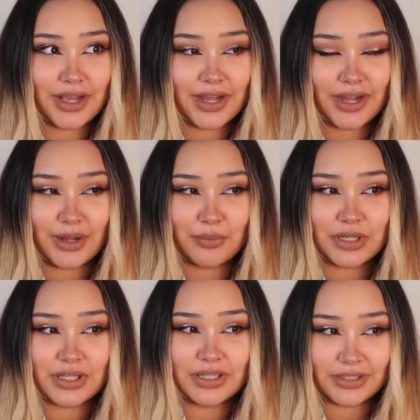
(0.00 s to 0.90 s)
um,
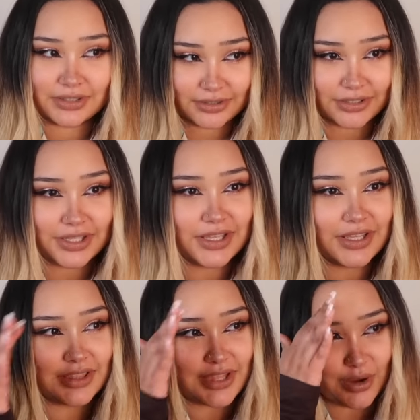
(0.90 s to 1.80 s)

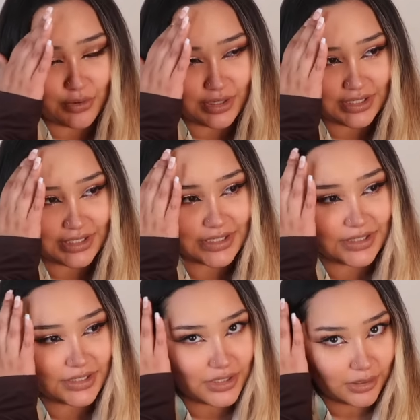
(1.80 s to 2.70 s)
clearly that was
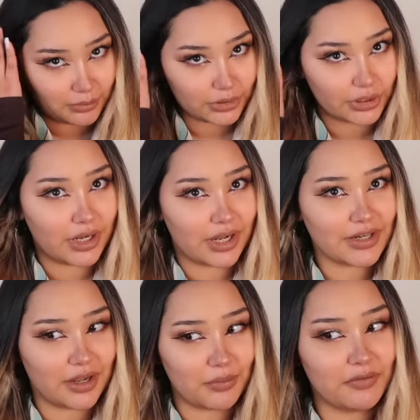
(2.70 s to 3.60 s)
the Tumblr god
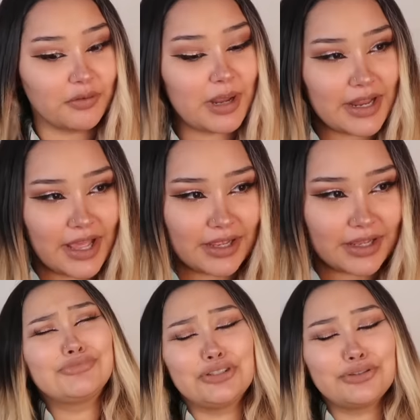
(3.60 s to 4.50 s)
coming for my neck.
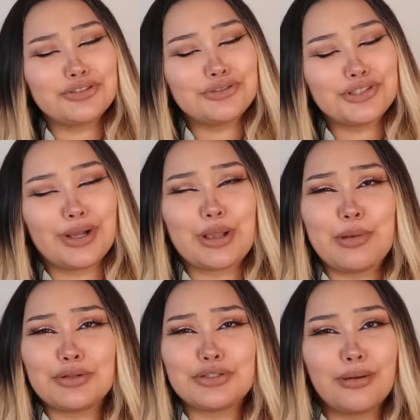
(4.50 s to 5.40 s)
Told you talking
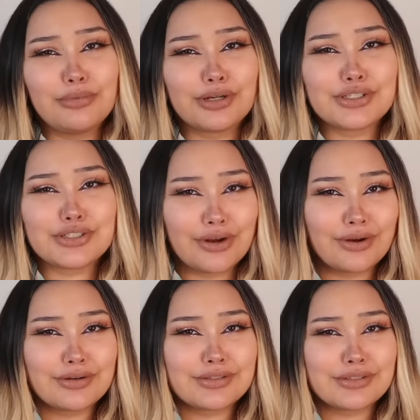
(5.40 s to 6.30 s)
about Tumblr is
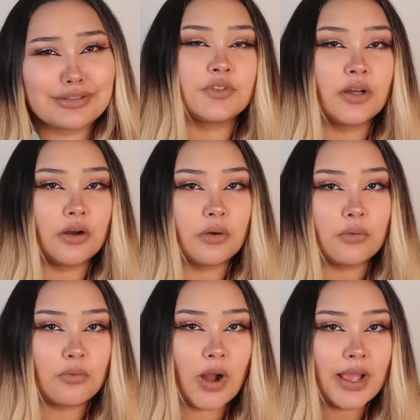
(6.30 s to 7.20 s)
cursed. So
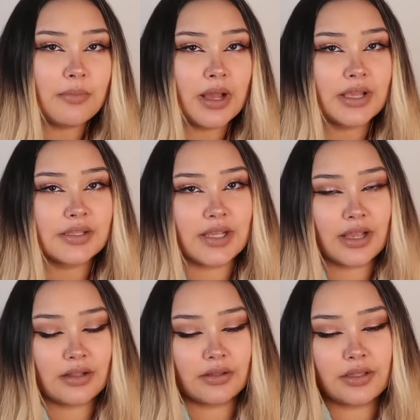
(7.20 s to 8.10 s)
why am I
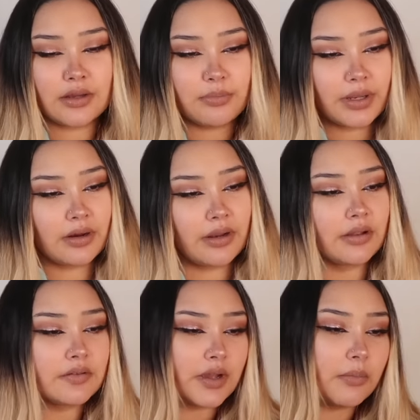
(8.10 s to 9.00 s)
exactly comparing
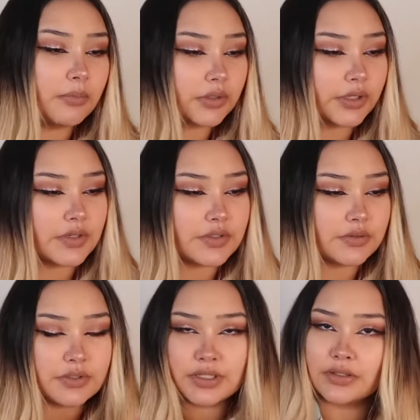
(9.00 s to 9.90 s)
Tumblr
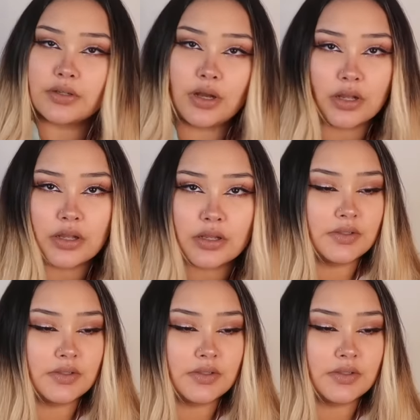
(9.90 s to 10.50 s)
to TikTok?